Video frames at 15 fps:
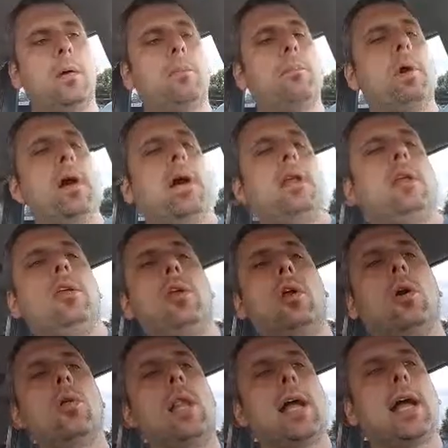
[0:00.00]
But, you
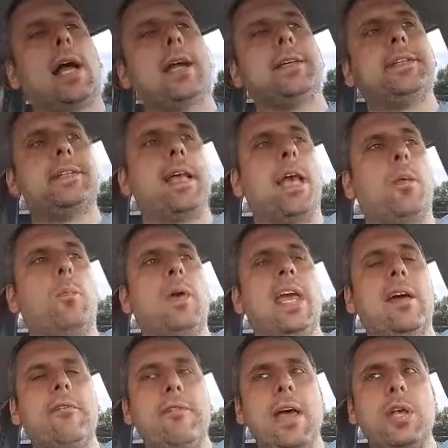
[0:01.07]
know, like I said, we
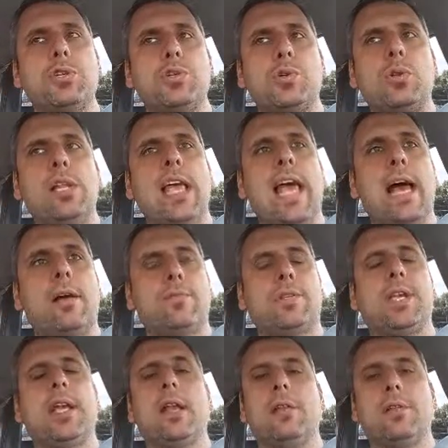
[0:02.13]
eventually have to
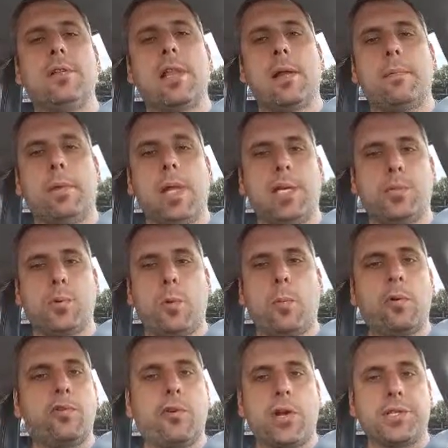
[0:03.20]
get into that place where
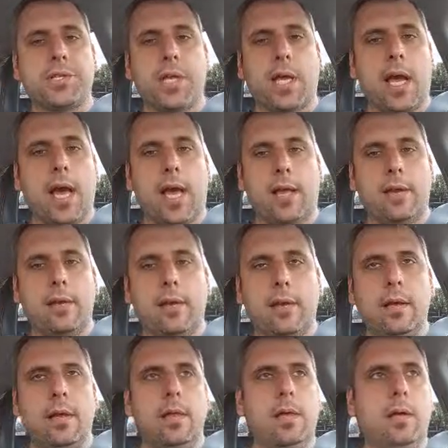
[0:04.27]
we're trusting God.
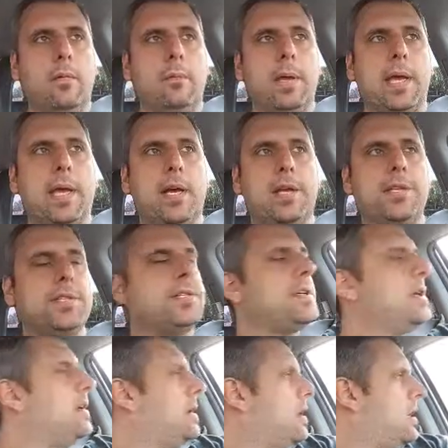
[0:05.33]
Because,
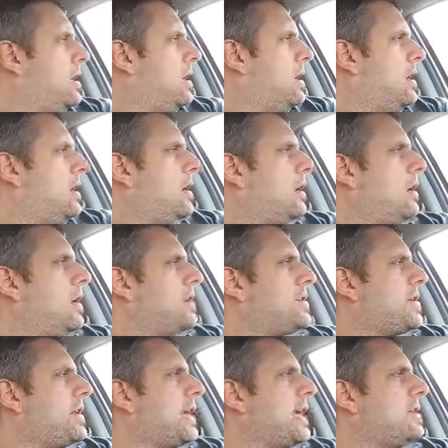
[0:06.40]
you know, it's
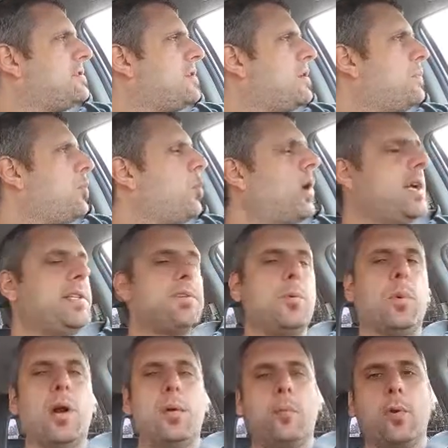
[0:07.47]
going to get to the point to
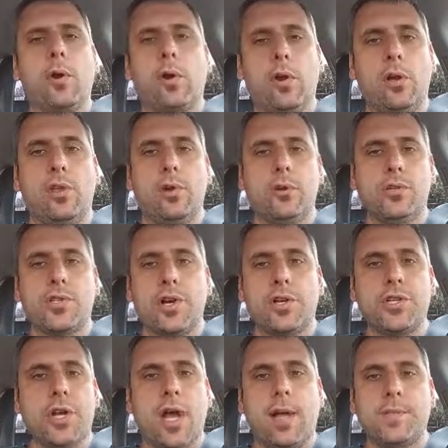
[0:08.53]
where we're going to lose our
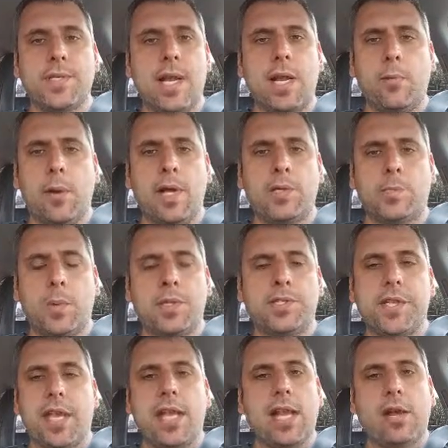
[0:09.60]
jobs anyways once
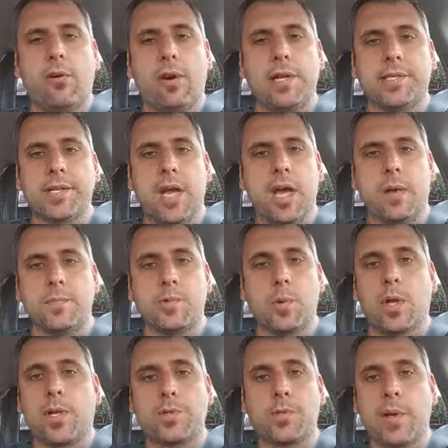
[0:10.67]
the Antichrist comes
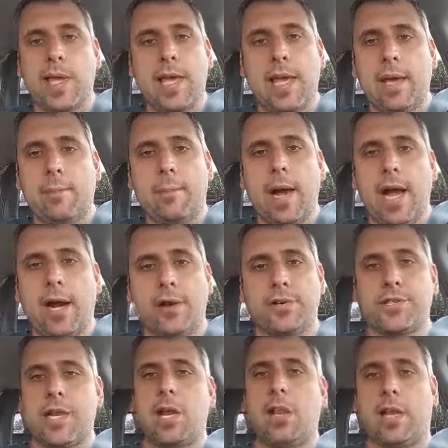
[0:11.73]
because we can't buy or
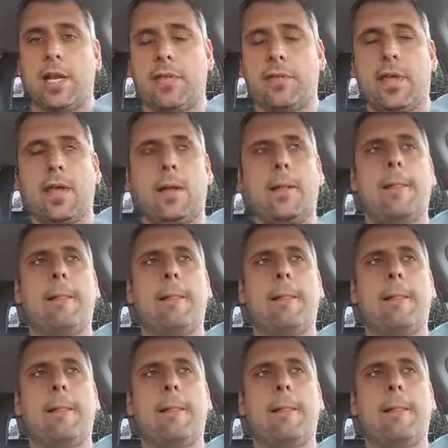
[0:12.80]
sell anything.